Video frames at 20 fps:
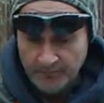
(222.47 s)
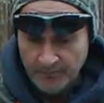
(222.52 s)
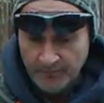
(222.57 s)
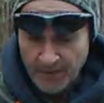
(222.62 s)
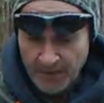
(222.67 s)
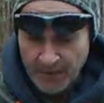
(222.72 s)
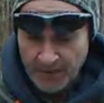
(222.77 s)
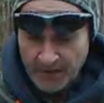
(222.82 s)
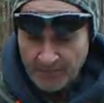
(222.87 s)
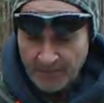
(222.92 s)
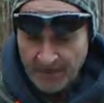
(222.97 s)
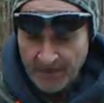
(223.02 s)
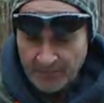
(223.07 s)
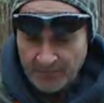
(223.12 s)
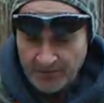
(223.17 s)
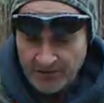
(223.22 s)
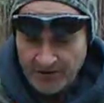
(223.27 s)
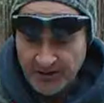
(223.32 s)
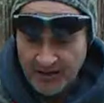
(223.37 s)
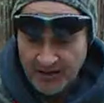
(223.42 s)
Body fat
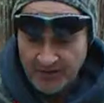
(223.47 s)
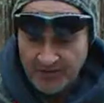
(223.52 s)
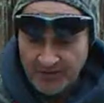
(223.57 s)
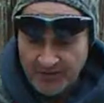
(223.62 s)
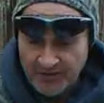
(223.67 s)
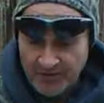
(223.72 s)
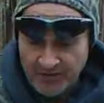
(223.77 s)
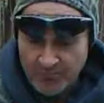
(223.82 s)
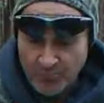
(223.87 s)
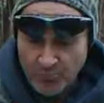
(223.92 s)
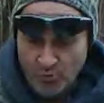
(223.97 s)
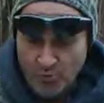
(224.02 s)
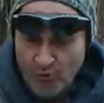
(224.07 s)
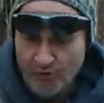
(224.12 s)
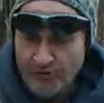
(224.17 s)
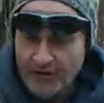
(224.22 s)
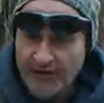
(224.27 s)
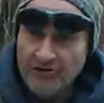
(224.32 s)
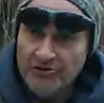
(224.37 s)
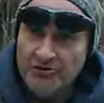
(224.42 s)
percentage is more of
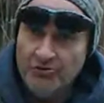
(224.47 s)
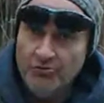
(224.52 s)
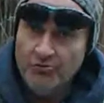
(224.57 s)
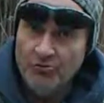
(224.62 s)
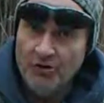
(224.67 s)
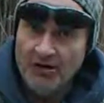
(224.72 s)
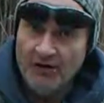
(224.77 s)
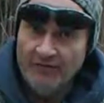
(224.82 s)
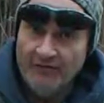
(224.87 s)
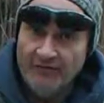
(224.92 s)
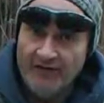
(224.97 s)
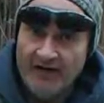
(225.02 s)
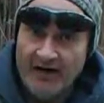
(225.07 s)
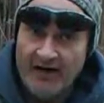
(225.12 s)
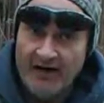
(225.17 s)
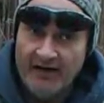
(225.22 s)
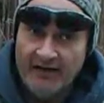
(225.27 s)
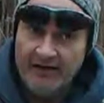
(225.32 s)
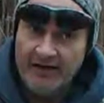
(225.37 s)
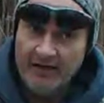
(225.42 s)
an issue of
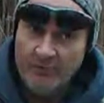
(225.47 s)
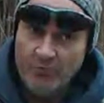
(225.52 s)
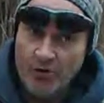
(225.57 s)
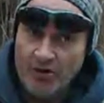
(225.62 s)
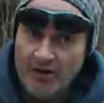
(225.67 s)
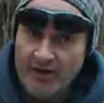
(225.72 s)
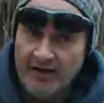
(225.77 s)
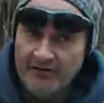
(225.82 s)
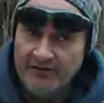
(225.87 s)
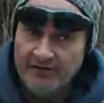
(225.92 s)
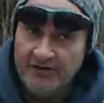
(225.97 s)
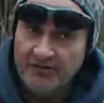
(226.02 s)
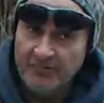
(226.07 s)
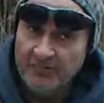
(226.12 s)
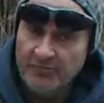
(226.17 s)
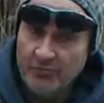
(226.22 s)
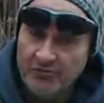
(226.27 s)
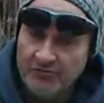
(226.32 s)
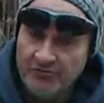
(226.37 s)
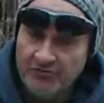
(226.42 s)
diet and working out to get a
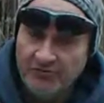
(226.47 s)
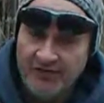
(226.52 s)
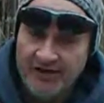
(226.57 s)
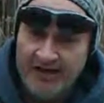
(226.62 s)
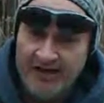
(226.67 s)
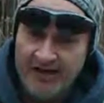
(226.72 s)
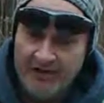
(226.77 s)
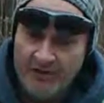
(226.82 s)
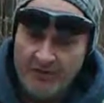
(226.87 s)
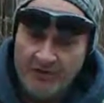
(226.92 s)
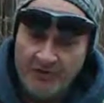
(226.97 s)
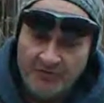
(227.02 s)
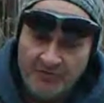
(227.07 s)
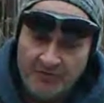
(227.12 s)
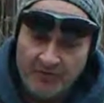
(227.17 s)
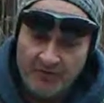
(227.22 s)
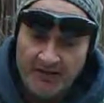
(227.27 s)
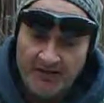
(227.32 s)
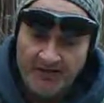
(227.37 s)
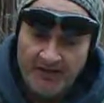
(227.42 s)
more so diet and also the
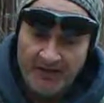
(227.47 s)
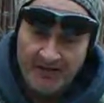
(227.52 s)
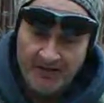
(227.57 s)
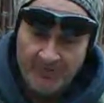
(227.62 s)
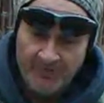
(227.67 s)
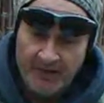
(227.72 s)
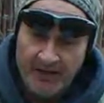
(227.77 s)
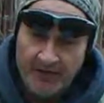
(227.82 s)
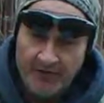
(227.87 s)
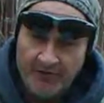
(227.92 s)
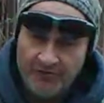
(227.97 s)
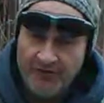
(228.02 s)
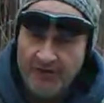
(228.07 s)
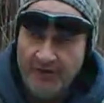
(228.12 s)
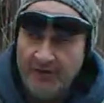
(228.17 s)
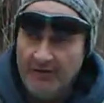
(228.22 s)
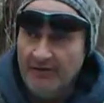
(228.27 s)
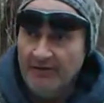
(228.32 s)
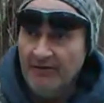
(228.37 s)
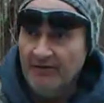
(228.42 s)
right test balance
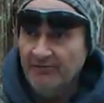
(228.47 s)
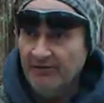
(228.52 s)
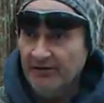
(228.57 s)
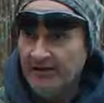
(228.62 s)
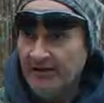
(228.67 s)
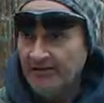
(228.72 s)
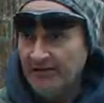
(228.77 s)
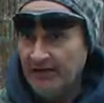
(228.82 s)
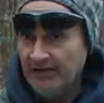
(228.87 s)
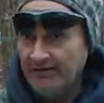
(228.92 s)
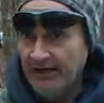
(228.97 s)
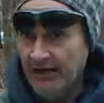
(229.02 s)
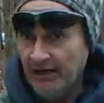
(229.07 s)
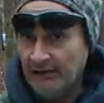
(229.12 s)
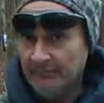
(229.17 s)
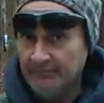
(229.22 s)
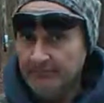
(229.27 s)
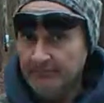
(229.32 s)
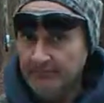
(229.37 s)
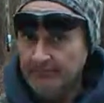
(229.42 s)
to get that down.
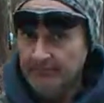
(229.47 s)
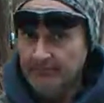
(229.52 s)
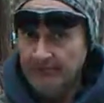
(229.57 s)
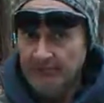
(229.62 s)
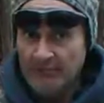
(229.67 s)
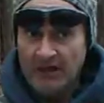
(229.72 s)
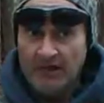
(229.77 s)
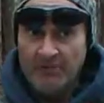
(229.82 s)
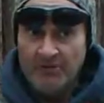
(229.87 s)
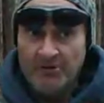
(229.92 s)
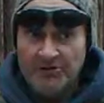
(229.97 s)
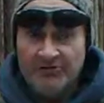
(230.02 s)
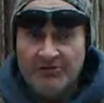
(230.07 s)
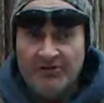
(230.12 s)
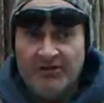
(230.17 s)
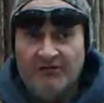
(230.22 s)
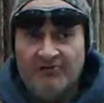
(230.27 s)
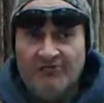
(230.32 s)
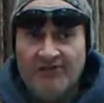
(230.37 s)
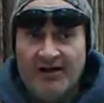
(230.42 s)
Now, to put this in
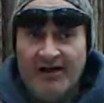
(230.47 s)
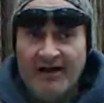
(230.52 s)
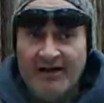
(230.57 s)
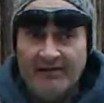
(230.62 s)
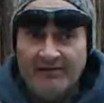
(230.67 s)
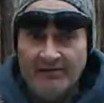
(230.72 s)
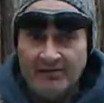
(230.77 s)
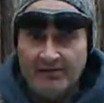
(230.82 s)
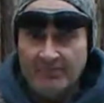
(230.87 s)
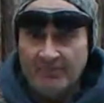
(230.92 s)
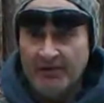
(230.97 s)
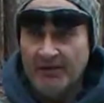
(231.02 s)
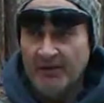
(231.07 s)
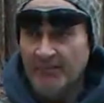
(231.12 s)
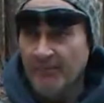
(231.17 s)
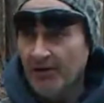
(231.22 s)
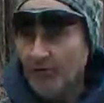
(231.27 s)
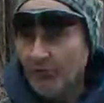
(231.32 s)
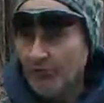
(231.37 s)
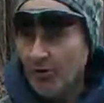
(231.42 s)
there, diet does play a
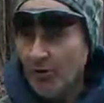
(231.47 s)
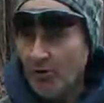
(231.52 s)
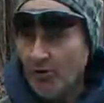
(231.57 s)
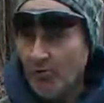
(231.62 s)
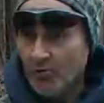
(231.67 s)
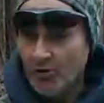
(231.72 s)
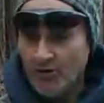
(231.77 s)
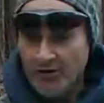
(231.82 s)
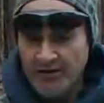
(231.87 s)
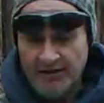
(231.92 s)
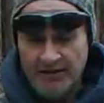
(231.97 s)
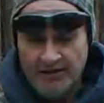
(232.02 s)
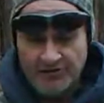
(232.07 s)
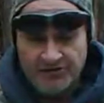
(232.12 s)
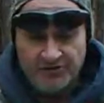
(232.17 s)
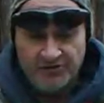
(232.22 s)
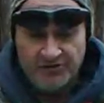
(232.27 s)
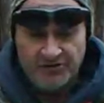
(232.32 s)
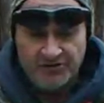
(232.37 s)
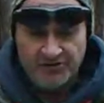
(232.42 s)
big role in working out,
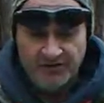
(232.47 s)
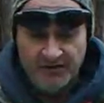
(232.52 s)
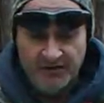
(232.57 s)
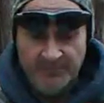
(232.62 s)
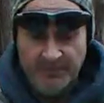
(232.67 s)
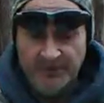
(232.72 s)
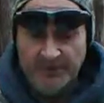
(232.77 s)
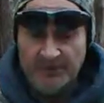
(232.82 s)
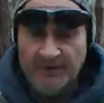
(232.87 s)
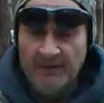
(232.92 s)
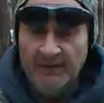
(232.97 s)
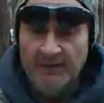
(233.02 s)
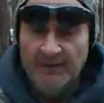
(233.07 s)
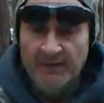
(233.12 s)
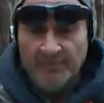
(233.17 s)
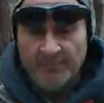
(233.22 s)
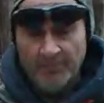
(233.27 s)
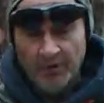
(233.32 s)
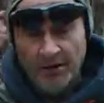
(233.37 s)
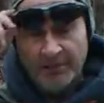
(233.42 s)
so does sleeping.
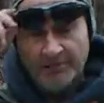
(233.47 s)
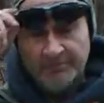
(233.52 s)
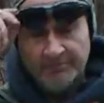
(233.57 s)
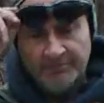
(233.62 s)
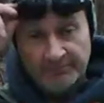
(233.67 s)
But